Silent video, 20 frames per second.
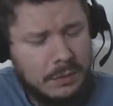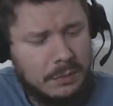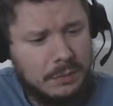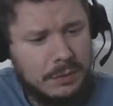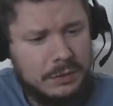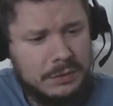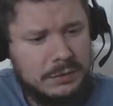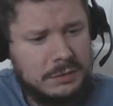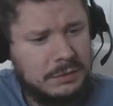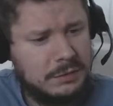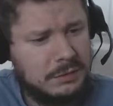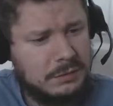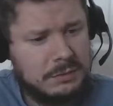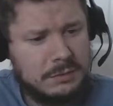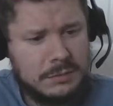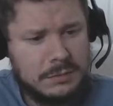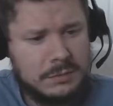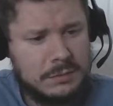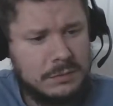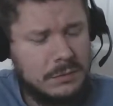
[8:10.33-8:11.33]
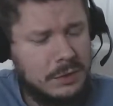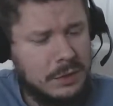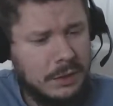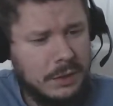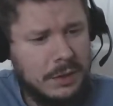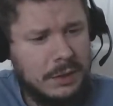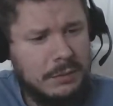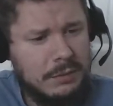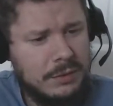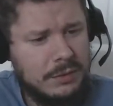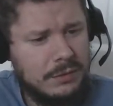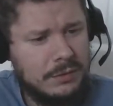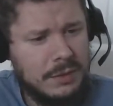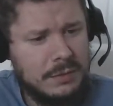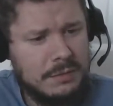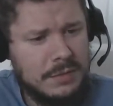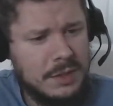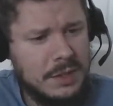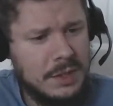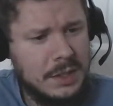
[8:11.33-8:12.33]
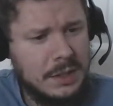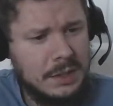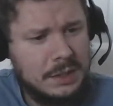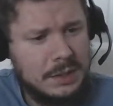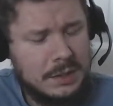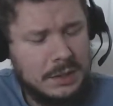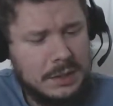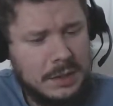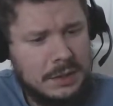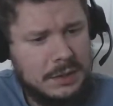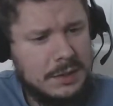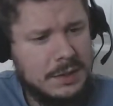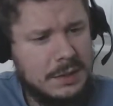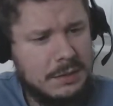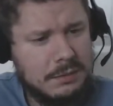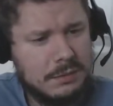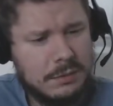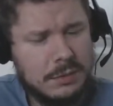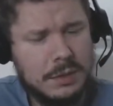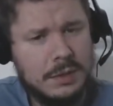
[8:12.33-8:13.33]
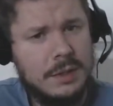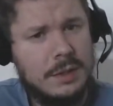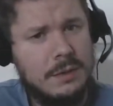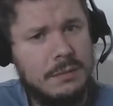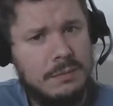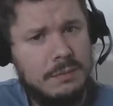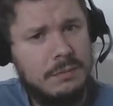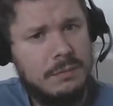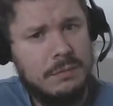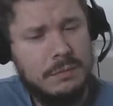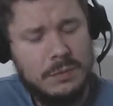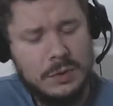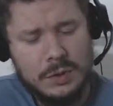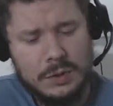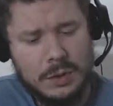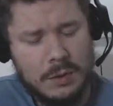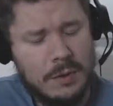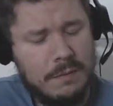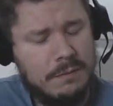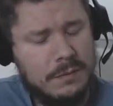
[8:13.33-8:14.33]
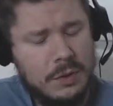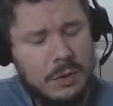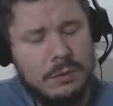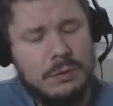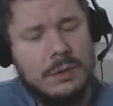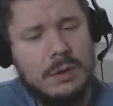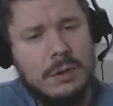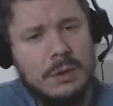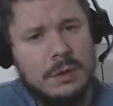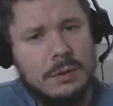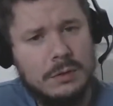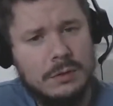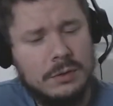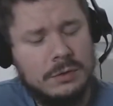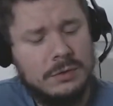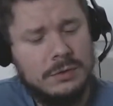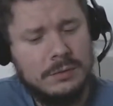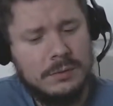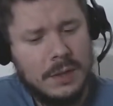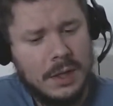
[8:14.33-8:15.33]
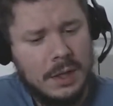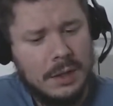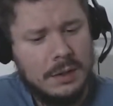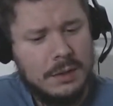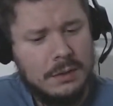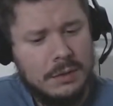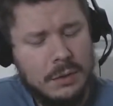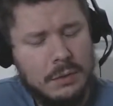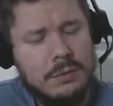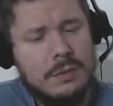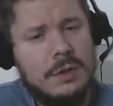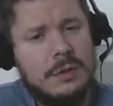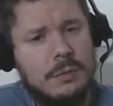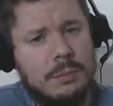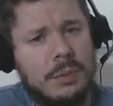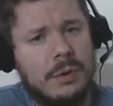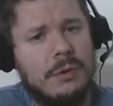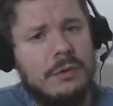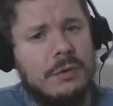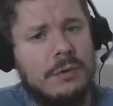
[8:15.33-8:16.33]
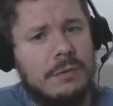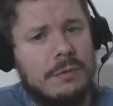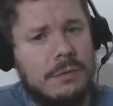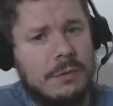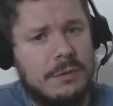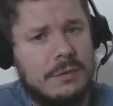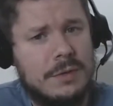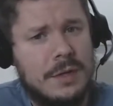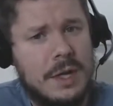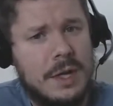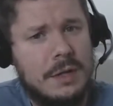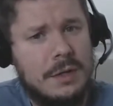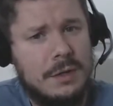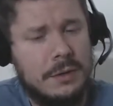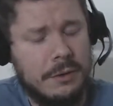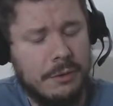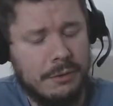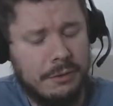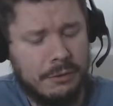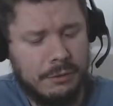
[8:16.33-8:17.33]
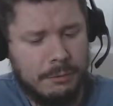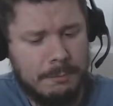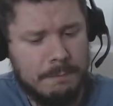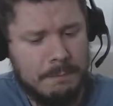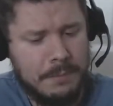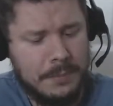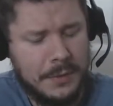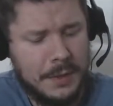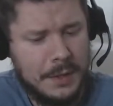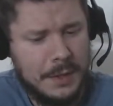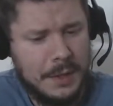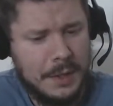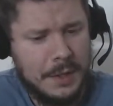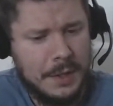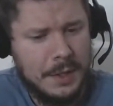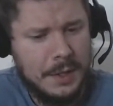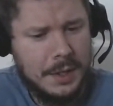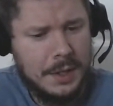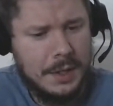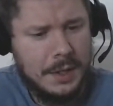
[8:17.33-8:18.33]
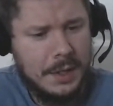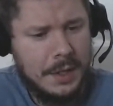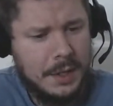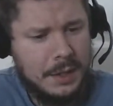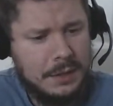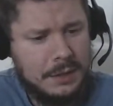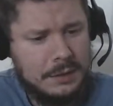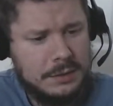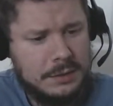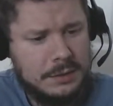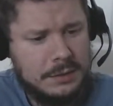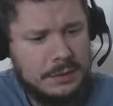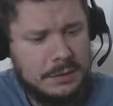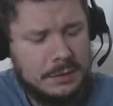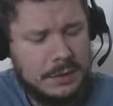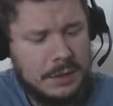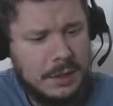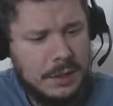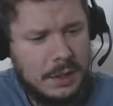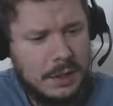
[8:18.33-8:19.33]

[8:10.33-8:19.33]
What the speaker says: was dealing with something, and it didn't really, I've known this person for 10 years, and